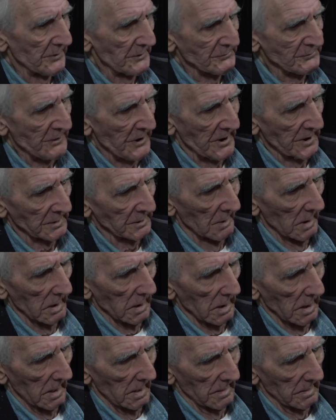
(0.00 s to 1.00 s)
the
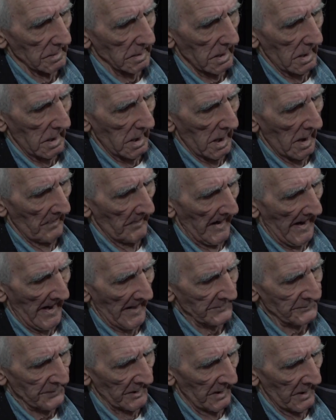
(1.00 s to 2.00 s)
jingle
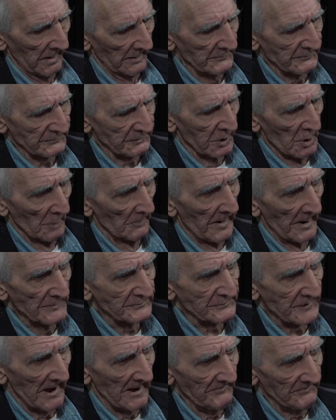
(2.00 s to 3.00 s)
about school bus
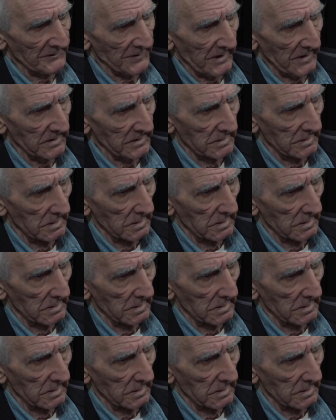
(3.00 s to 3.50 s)
safety.